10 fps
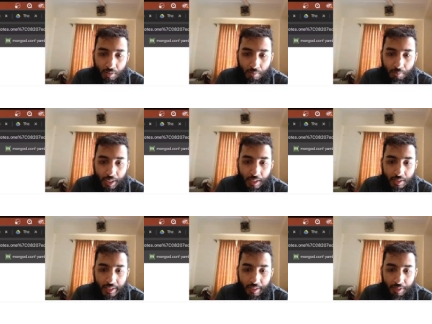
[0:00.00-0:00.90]

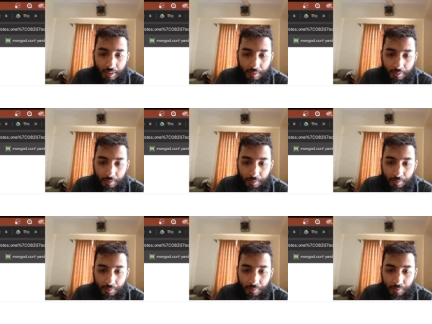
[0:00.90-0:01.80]
minus 11.
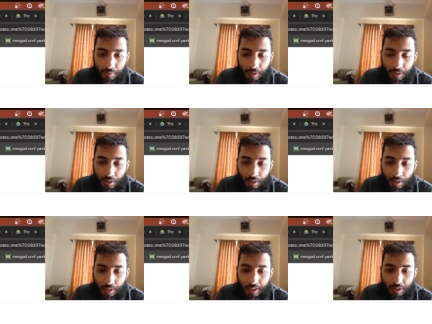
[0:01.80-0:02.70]

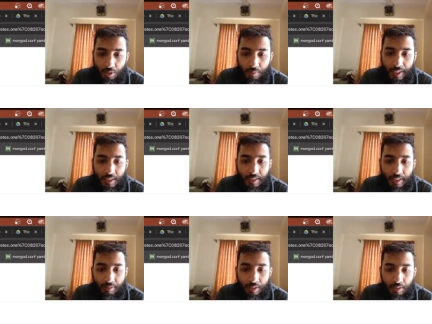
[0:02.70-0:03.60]
Let's use minus
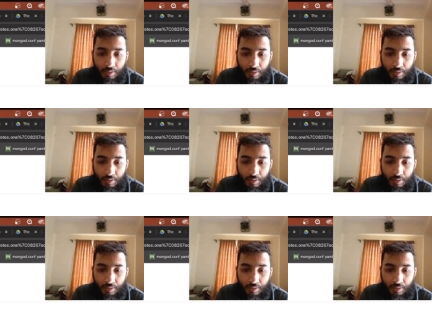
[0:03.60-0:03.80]
11